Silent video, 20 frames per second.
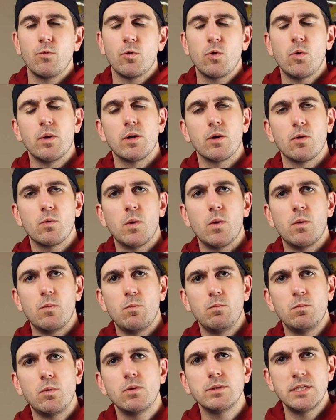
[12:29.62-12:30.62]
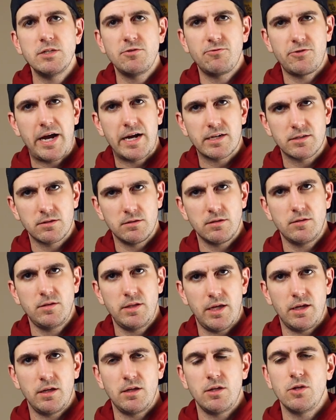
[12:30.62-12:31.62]
quote unquote multifractal
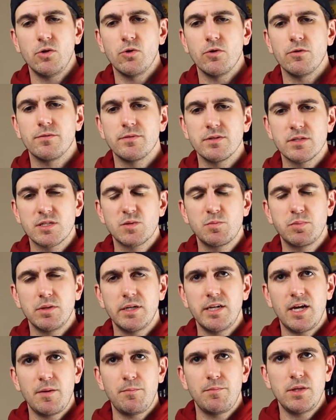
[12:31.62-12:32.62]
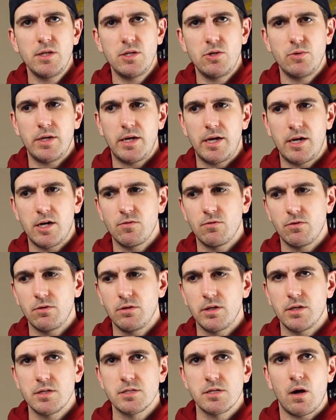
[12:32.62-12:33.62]
thing. You have split up the unit
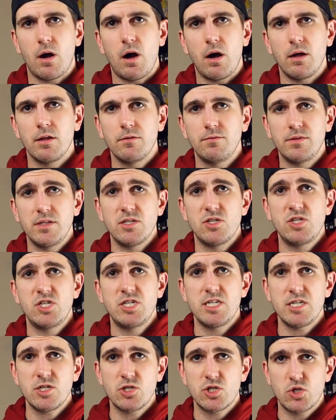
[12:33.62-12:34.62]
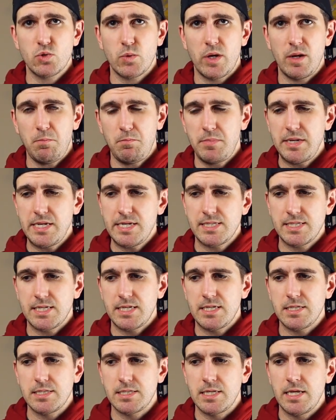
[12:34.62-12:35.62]
interval into all of these disjoint
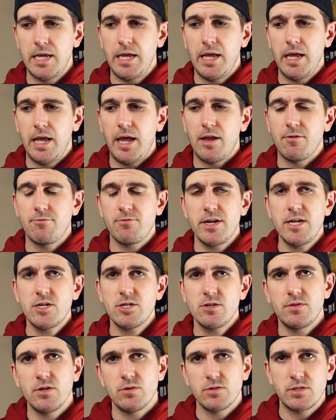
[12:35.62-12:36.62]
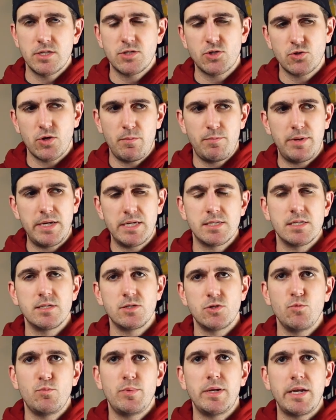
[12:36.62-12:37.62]
pieces, and for each of those disjoint
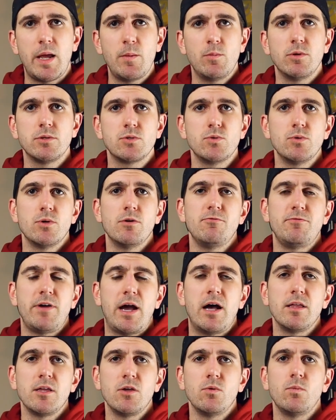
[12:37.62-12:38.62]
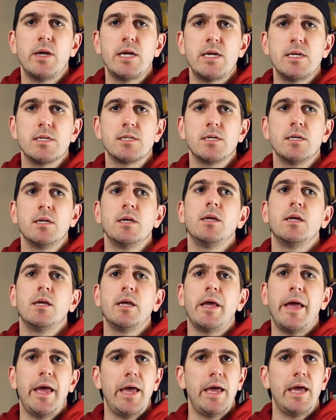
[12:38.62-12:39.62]
pieces, you've been able to evaluate
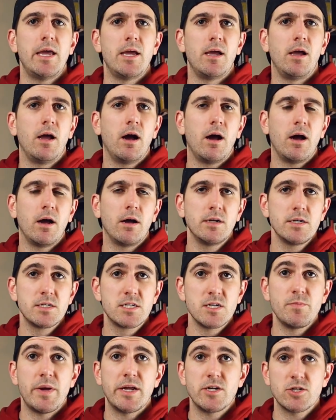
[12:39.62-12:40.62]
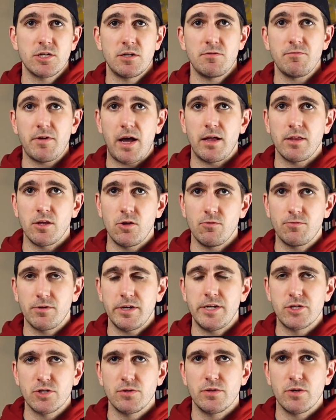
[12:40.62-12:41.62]
a dimension value
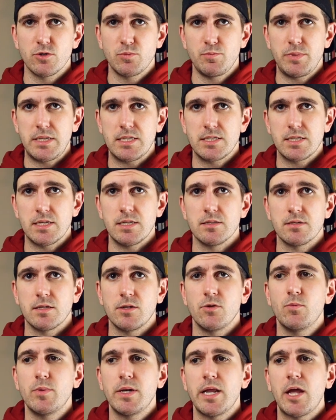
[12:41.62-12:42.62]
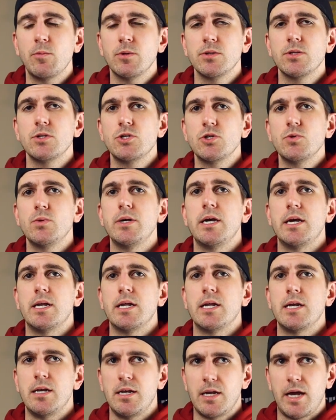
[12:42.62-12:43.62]
for each of those pieces, and you've been able to do it
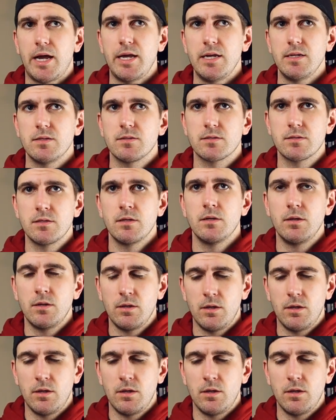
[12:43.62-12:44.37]
in a nice